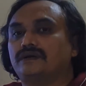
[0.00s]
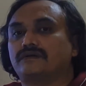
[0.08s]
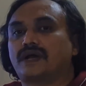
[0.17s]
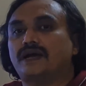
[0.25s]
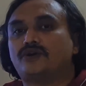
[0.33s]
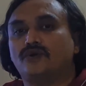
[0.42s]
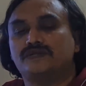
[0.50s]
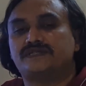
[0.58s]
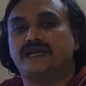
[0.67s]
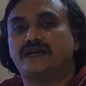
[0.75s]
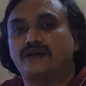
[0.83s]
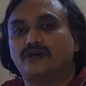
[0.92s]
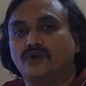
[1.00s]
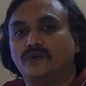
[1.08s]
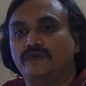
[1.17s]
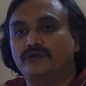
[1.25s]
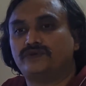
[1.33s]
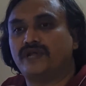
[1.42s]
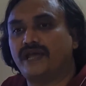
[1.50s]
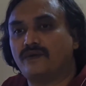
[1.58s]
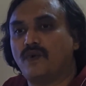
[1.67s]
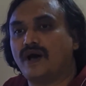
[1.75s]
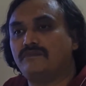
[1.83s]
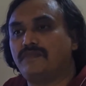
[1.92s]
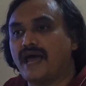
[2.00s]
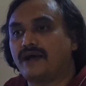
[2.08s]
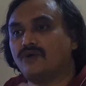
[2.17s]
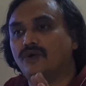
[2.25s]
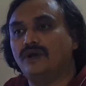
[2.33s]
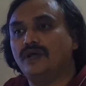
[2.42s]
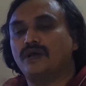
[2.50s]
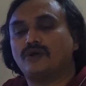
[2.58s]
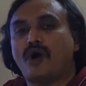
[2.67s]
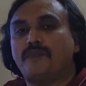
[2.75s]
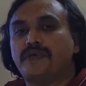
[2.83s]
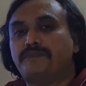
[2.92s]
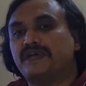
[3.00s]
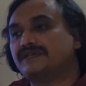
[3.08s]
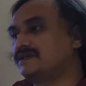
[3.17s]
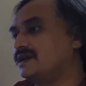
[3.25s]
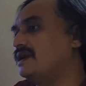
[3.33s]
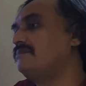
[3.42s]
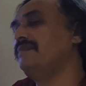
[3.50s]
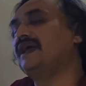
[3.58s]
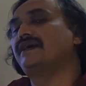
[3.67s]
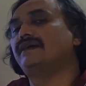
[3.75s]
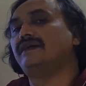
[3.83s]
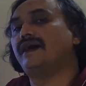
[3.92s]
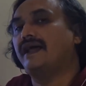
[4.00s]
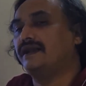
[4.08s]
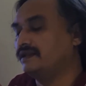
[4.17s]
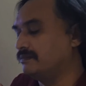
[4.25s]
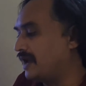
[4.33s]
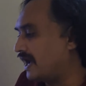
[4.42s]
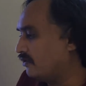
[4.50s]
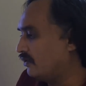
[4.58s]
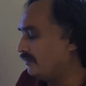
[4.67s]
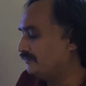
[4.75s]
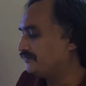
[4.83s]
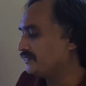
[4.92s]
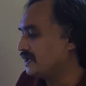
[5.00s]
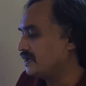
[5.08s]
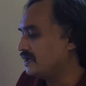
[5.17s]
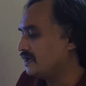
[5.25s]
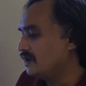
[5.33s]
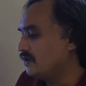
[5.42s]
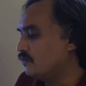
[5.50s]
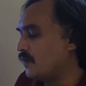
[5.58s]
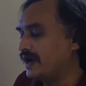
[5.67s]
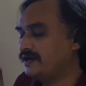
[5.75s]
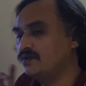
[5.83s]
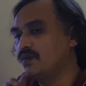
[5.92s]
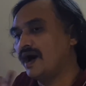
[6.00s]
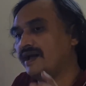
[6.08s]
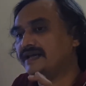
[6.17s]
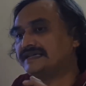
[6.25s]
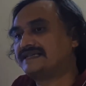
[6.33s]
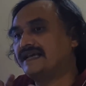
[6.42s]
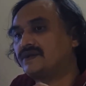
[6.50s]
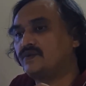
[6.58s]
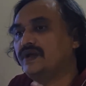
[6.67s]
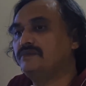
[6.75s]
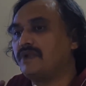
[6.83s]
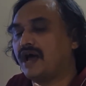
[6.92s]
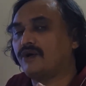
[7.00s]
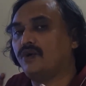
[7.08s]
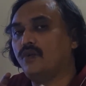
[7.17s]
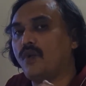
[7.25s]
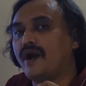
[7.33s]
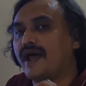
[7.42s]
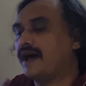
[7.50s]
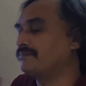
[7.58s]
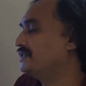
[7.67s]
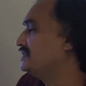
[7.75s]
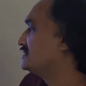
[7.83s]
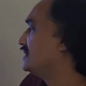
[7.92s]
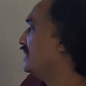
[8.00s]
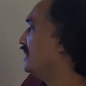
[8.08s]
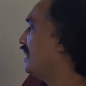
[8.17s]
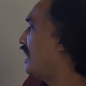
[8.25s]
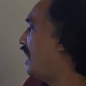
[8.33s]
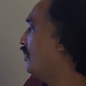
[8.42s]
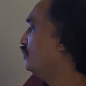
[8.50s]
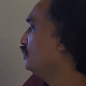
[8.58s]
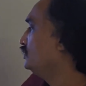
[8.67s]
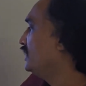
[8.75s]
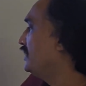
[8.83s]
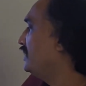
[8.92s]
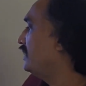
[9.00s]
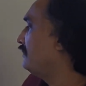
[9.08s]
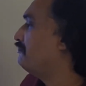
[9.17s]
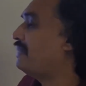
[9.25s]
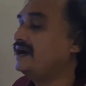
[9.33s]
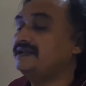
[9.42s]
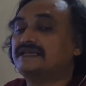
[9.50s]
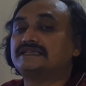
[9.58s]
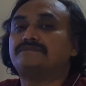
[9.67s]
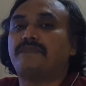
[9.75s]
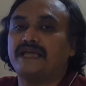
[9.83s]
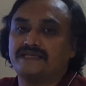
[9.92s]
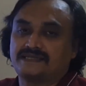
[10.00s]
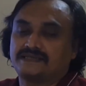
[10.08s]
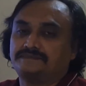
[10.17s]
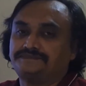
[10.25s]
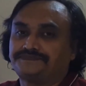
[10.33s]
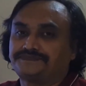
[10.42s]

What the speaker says: Control C, Control V. You take one black hole, copy paste it and make another black hole. Why do I say twin black hole? What happens? how do they bend the space?